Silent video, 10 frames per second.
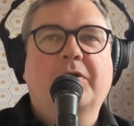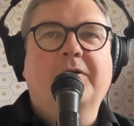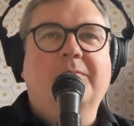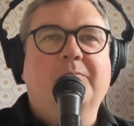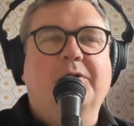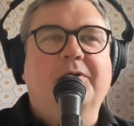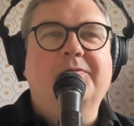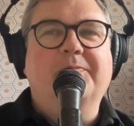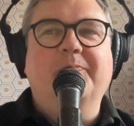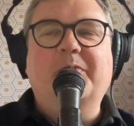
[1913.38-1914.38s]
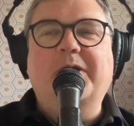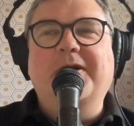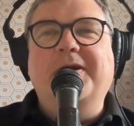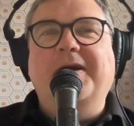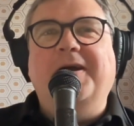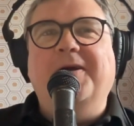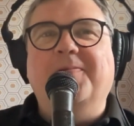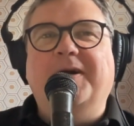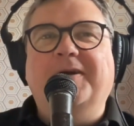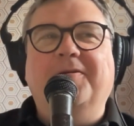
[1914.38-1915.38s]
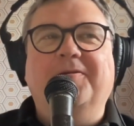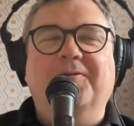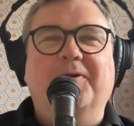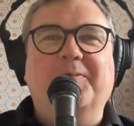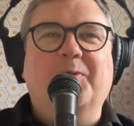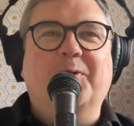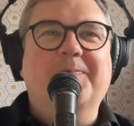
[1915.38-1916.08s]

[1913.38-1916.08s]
Brilliant. I couldn't agree more.